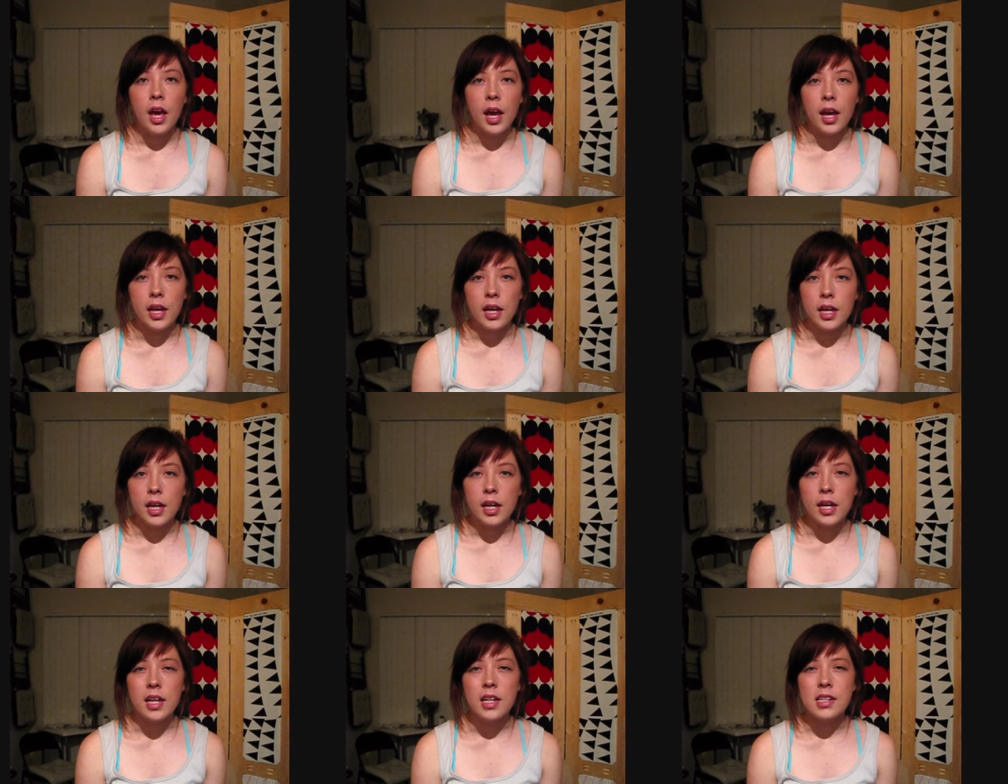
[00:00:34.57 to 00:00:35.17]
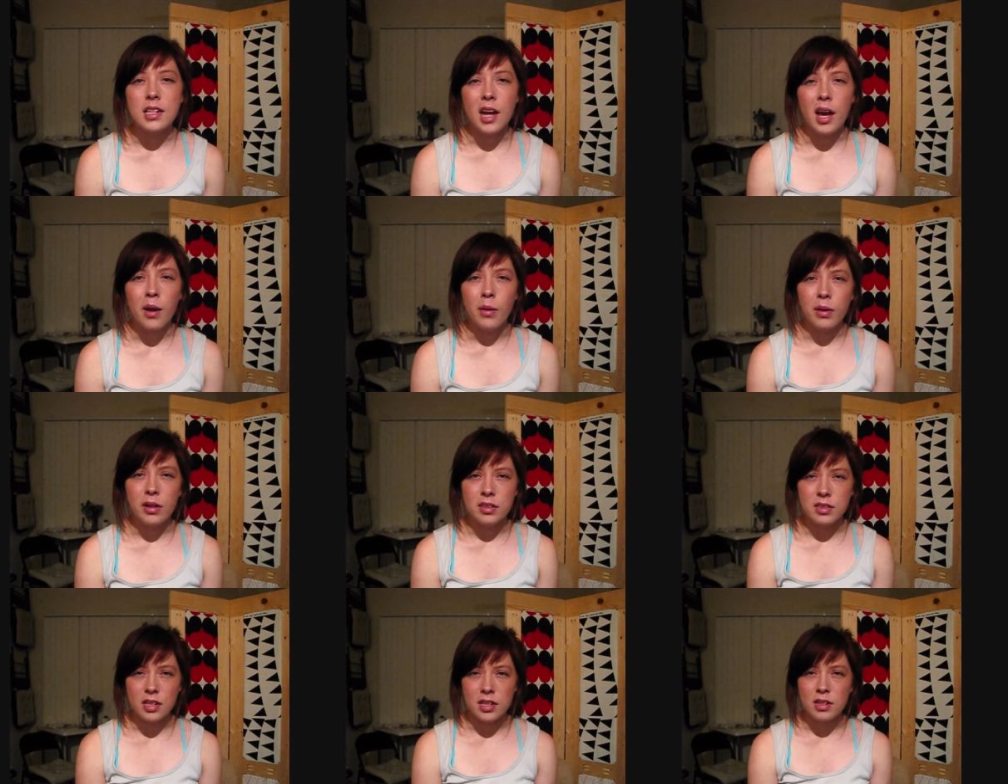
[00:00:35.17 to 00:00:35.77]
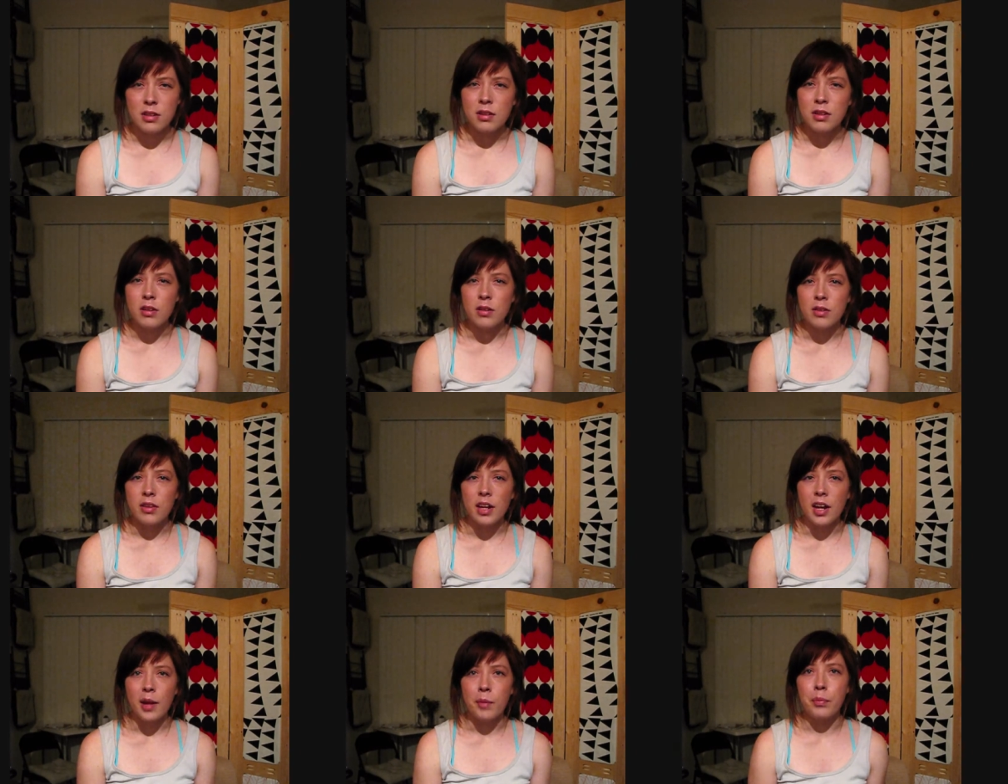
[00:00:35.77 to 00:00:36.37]
and I wanted to let you
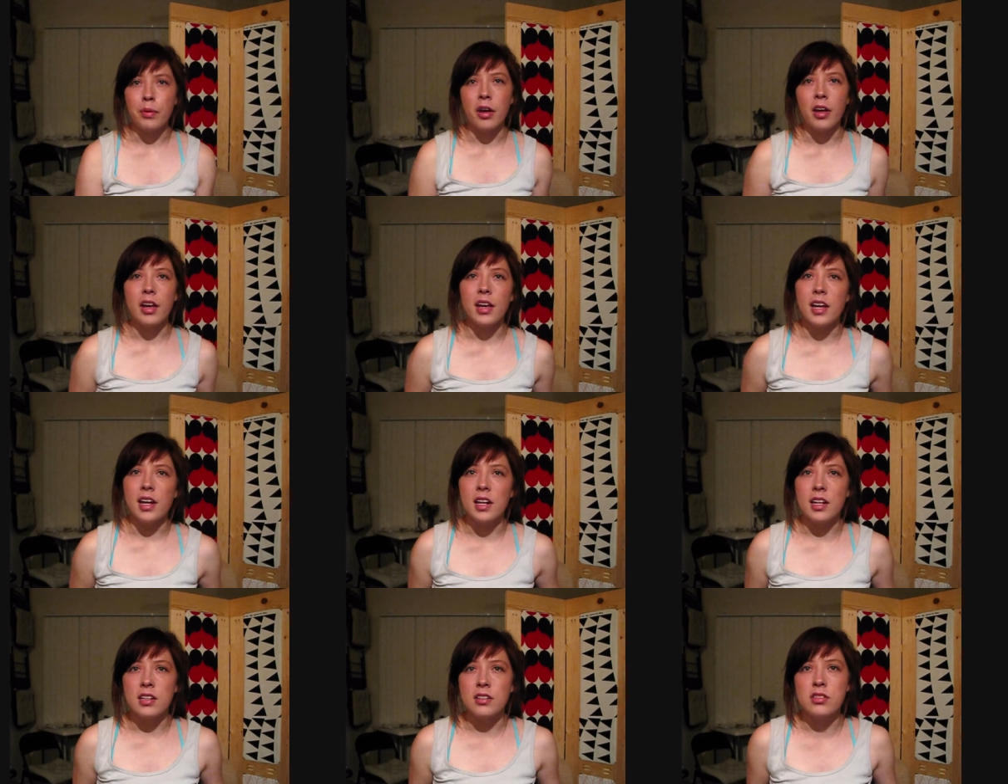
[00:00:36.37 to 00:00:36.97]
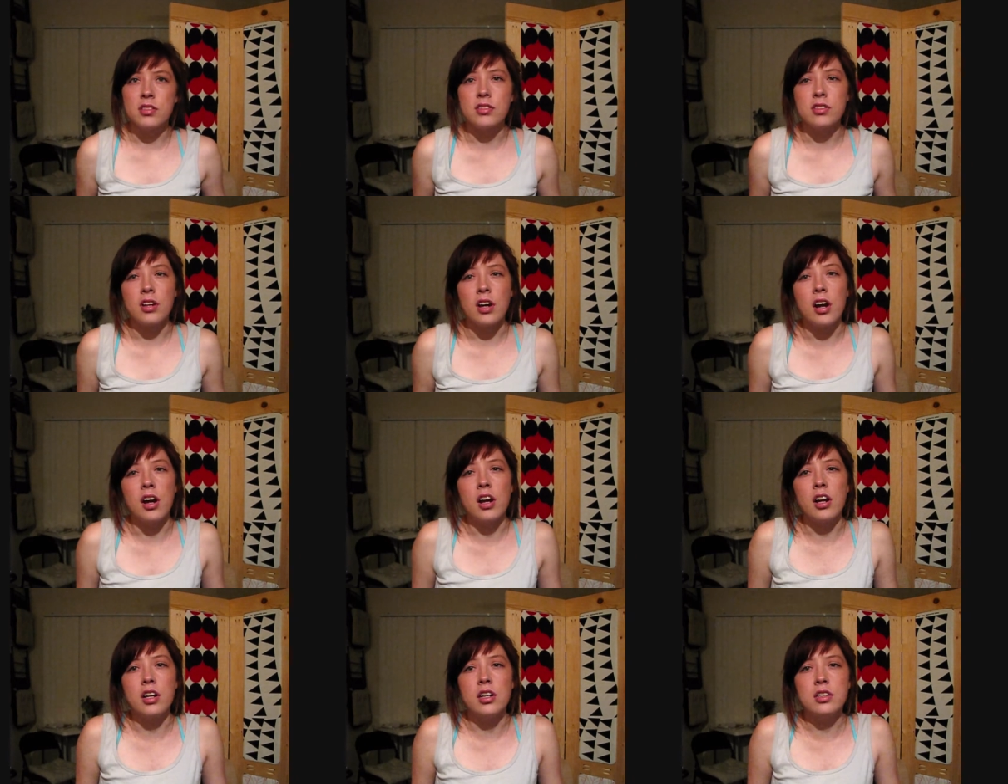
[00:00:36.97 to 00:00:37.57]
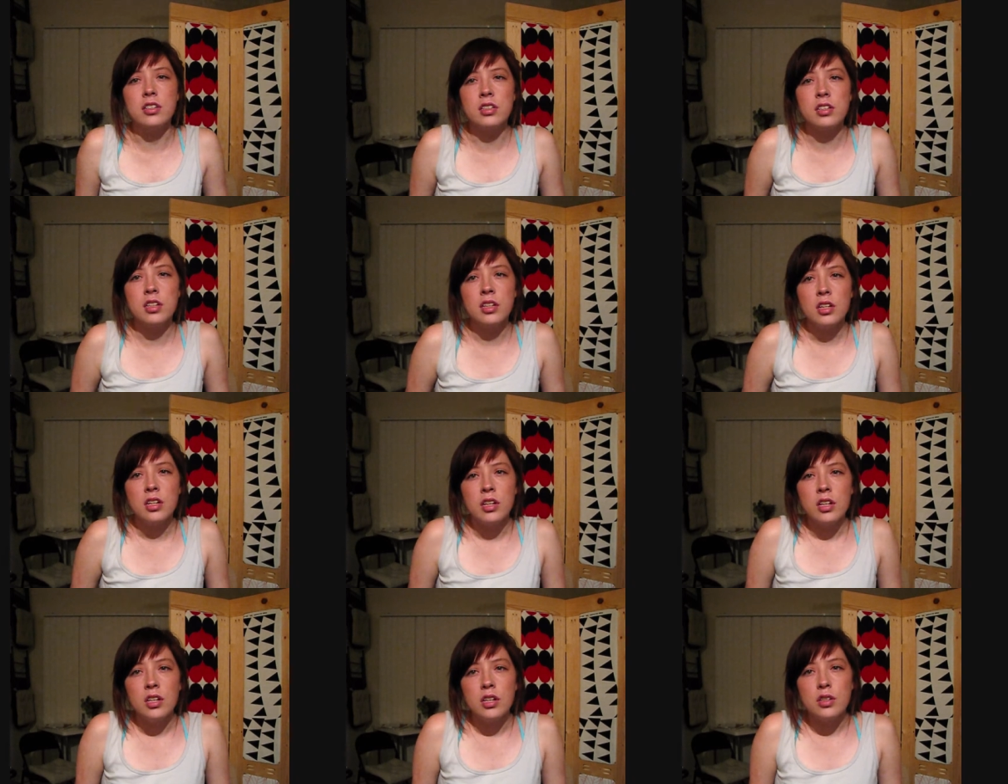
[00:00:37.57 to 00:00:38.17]
know that I'm probably going to start
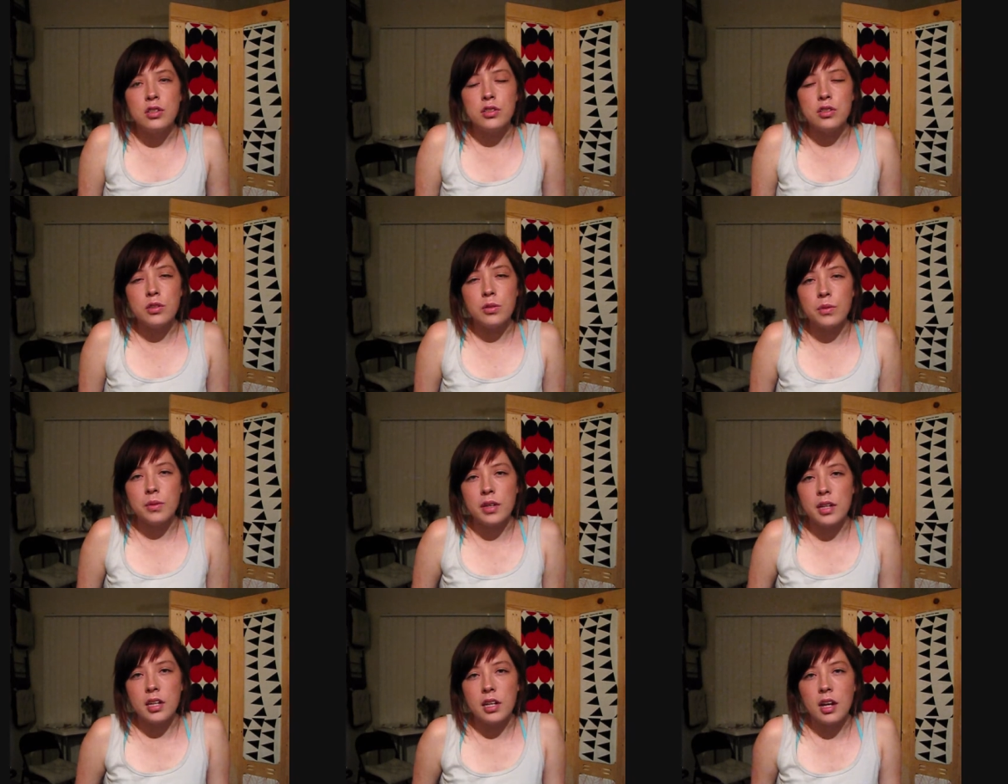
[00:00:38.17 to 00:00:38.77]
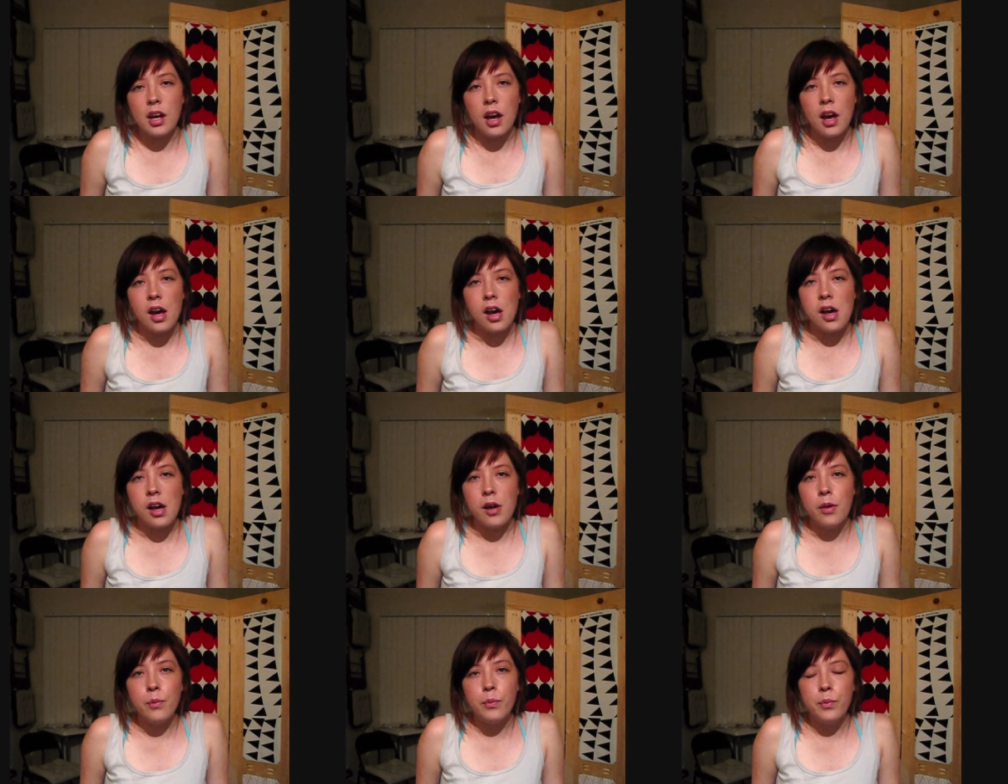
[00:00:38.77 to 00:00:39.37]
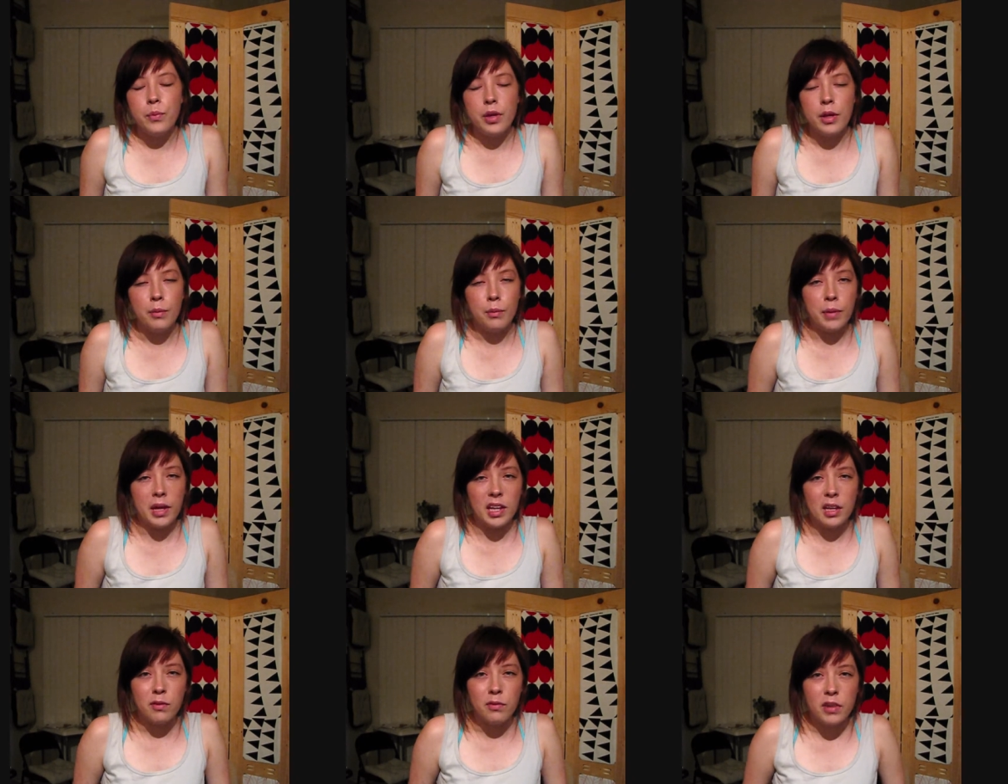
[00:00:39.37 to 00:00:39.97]
doing um,
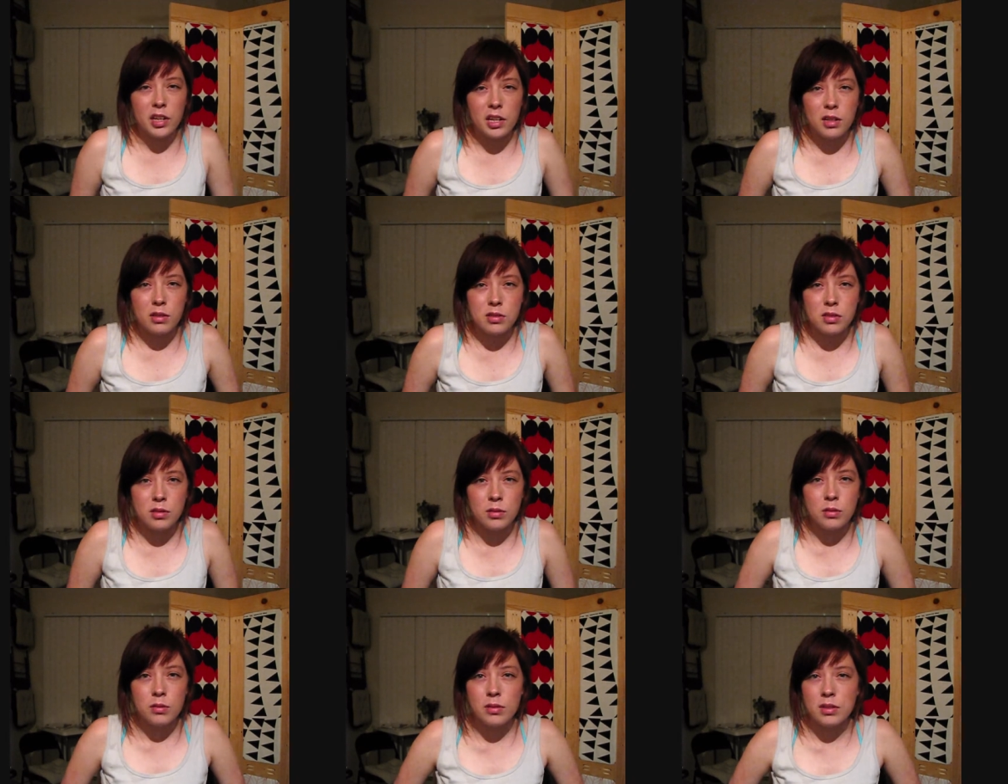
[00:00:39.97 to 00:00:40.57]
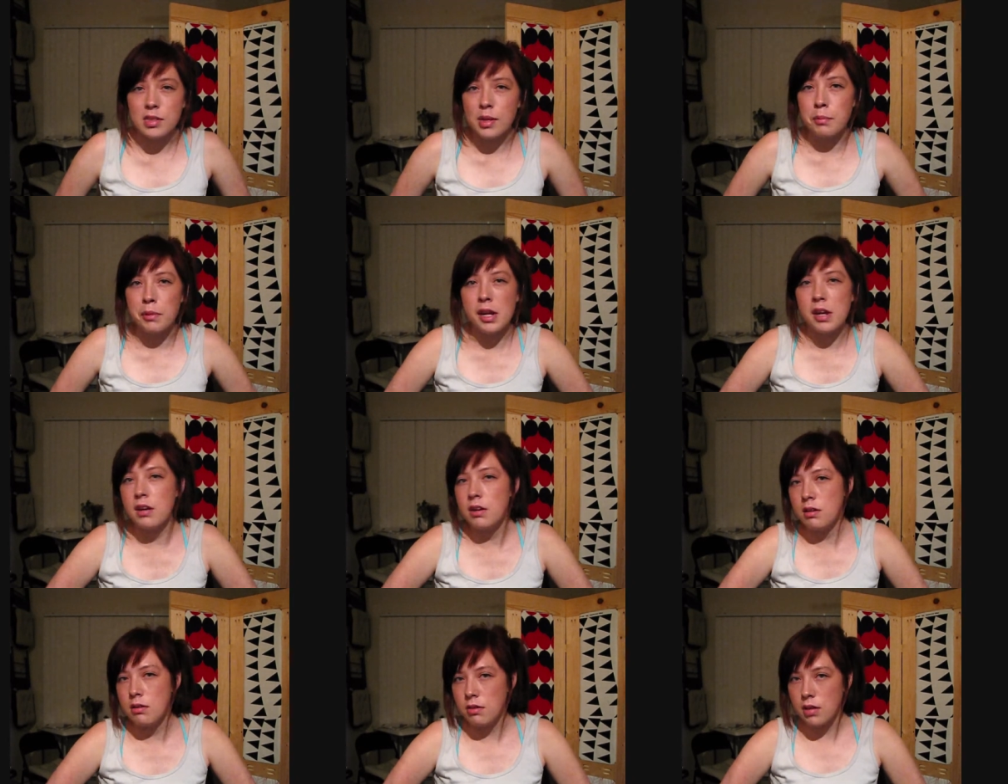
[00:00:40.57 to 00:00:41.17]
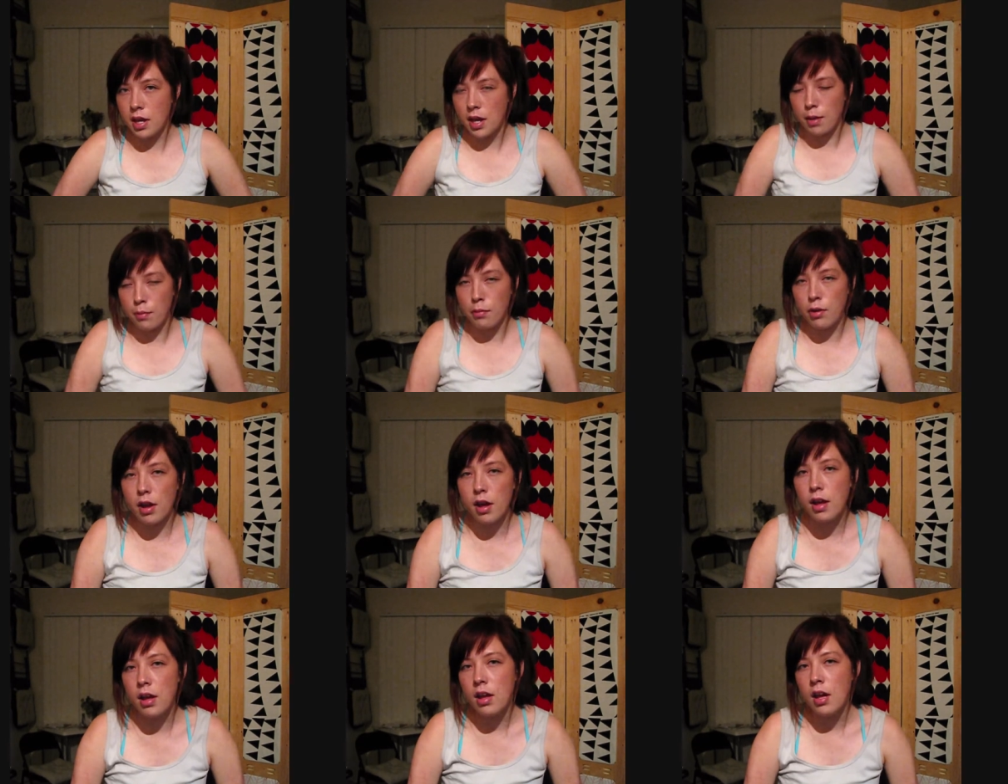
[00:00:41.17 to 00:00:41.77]
makeup videos soon because I'm getting a new
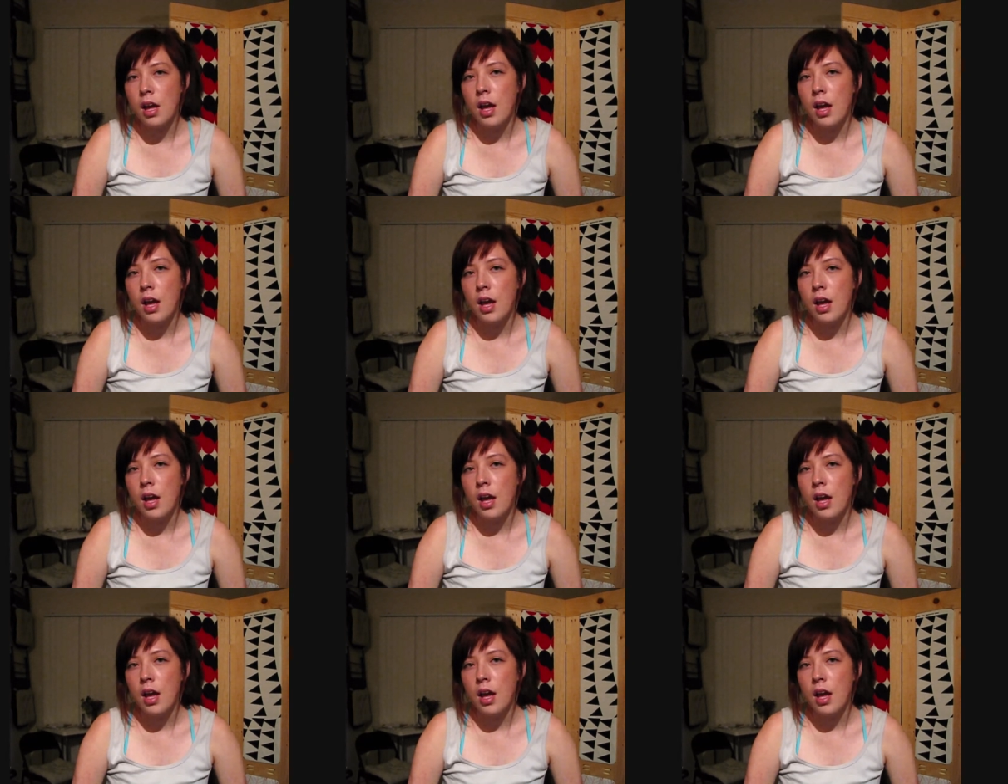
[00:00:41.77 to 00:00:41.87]
camera.